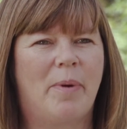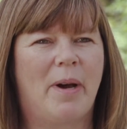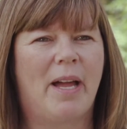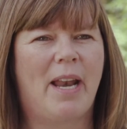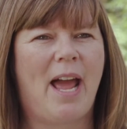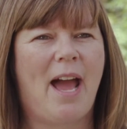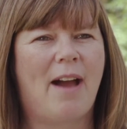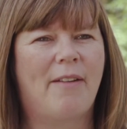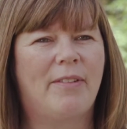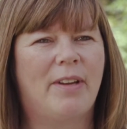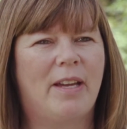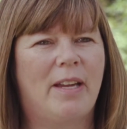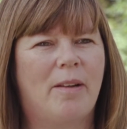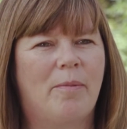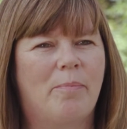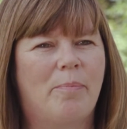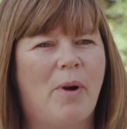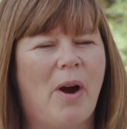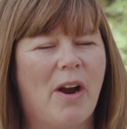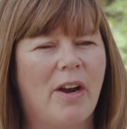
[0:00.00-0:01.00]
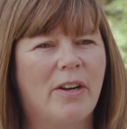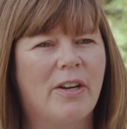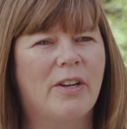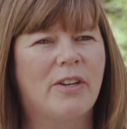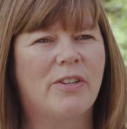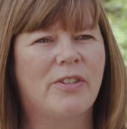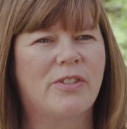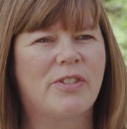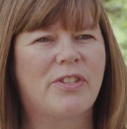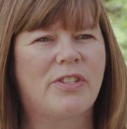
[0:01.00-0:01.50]
but having
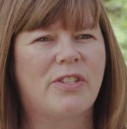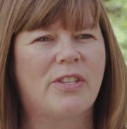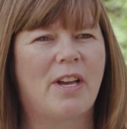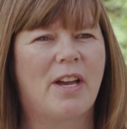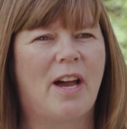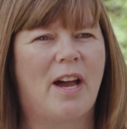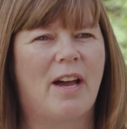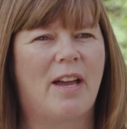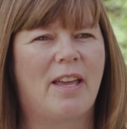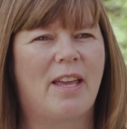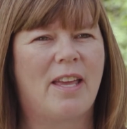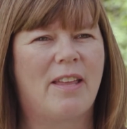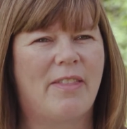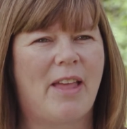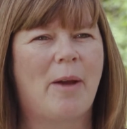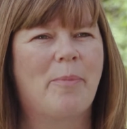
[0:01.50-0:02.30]
partners in